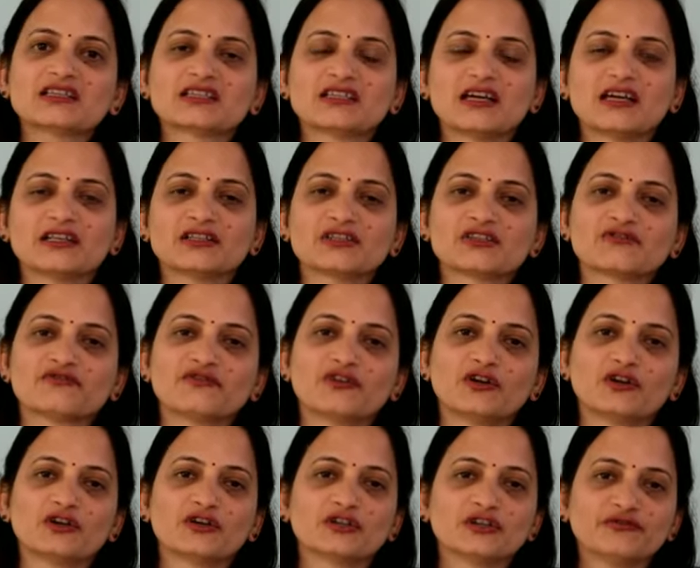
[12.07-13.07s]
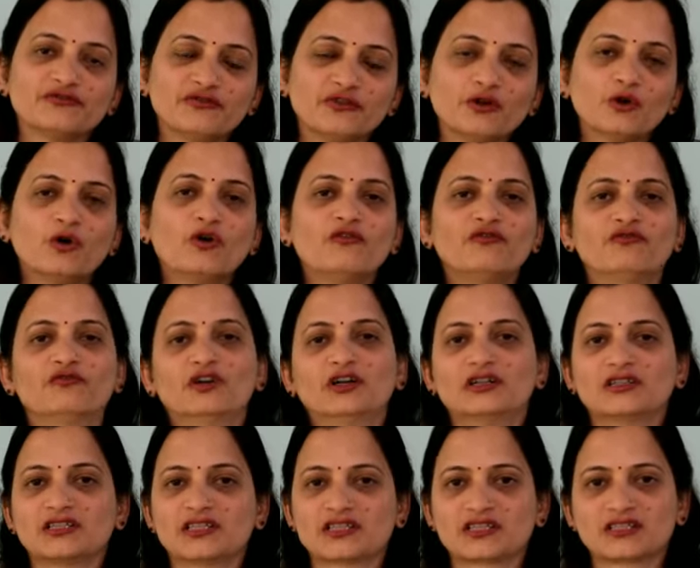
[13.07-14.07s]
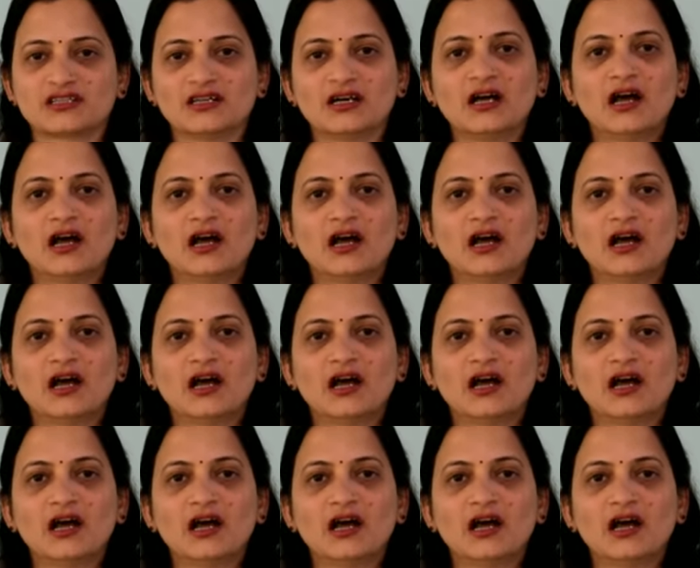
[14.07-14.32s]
stands for the flow of words,